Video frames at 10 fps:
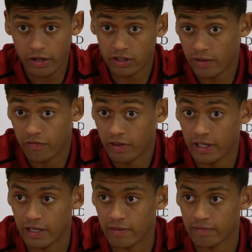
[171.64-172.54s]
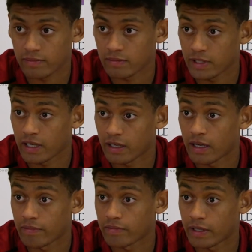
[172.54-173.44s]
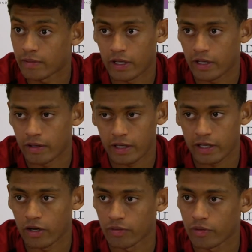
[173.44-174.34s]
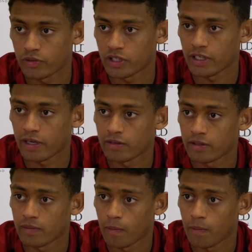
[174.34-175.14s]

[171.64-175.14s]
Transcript: so I'm feeling um, yeah, I, I, am had hundred percent now.